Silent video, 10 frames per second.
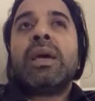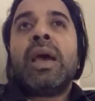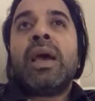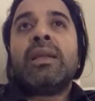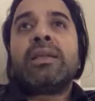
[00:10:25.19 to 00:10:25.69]

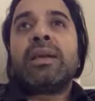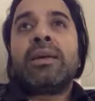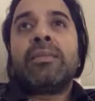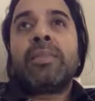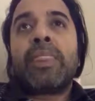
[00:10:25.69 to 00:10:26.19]
And
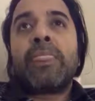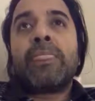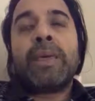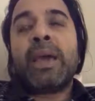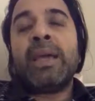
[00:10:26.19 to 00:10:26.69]

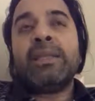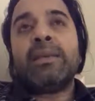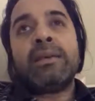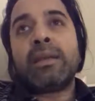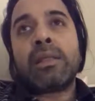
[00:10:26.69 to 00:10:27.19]
the end
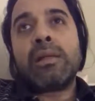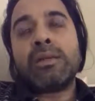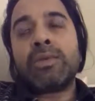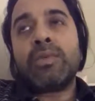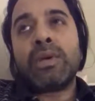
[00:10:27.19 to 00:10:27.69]

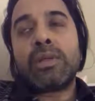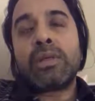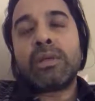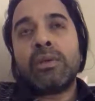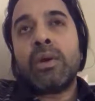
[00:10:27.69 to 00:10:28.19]
result was
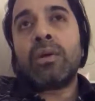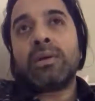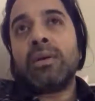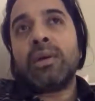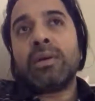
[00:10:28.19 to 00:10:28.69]
not
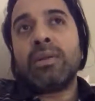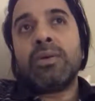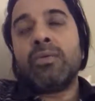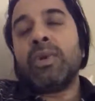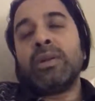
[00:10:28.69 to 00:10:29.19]
the
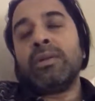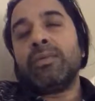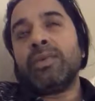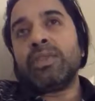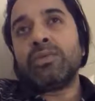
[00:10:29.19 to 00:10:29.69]
one
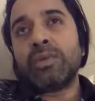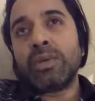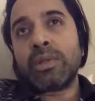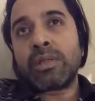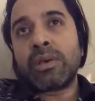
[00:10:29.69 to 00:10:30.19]
which
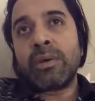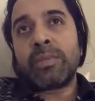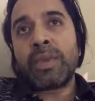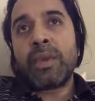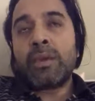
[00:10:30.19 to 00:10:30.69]
was
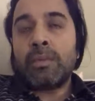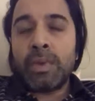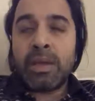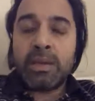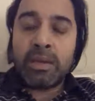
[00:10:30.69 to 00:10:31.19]

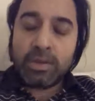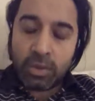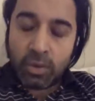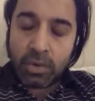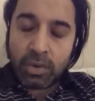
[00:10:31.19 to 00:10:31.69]
being
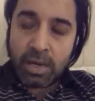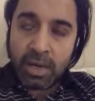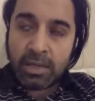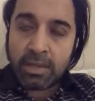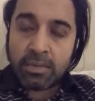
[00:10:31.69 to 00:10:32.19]
told
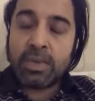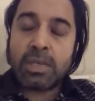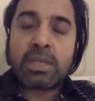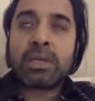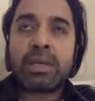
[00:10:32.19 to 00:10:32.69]
and was
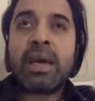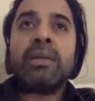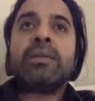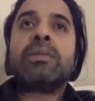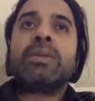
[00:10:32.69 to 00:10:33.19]

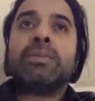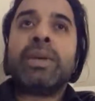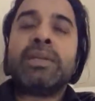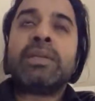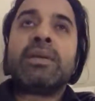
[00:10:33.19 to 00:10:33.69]

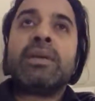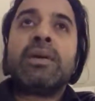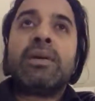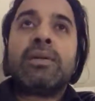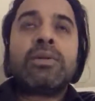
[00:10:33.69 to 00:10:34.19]
anticipated.
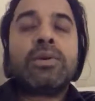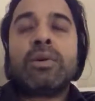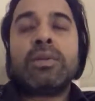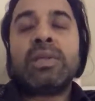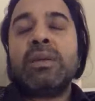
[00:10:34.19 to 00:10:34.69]

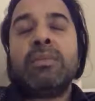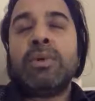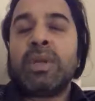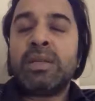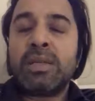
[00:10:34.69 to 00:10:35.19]
So
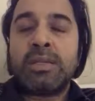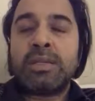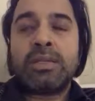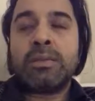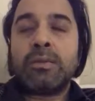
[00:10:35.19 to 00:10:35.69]

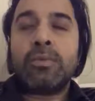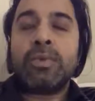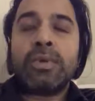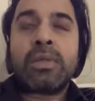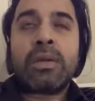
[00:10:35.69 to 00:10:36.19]
demonetization
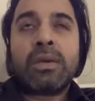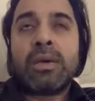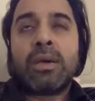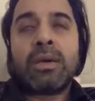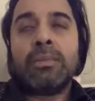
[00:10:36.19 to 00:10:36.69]
was
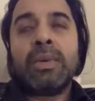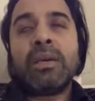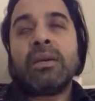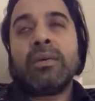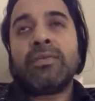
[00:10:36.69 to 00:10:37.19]
a
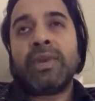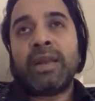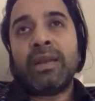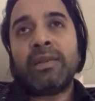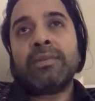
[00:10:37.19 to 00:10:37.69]
bigger
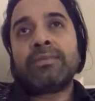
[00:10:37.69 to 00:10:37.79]
failure.